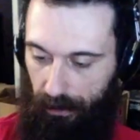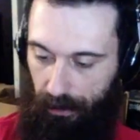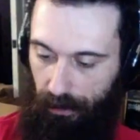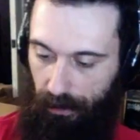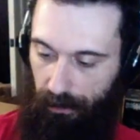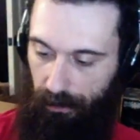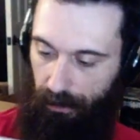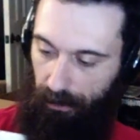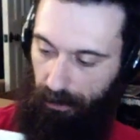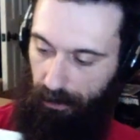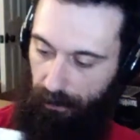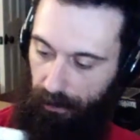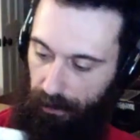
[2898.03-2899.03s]
To cover
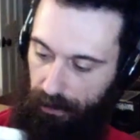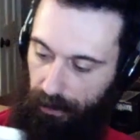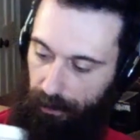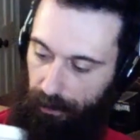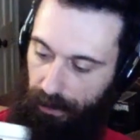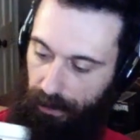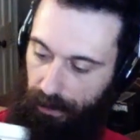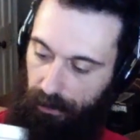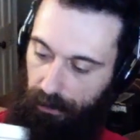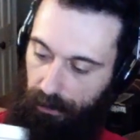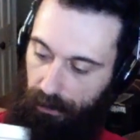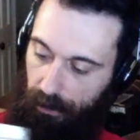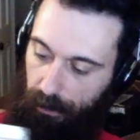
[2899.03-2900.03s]
this up again, because there's
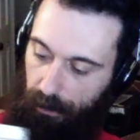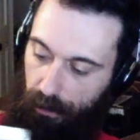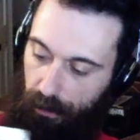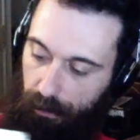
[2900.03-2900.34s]
another boob.